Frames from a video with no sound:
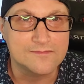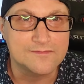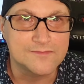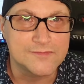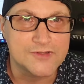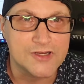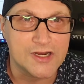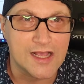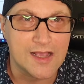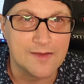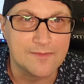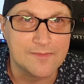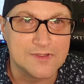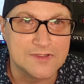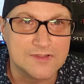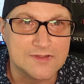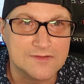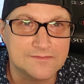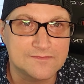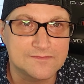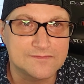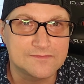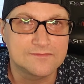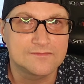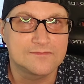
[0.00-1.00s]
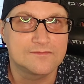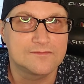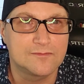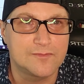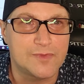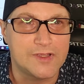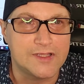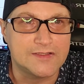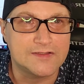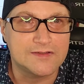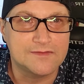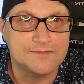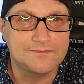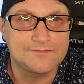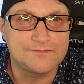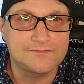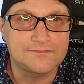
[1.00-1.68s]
Shit happens. Peace.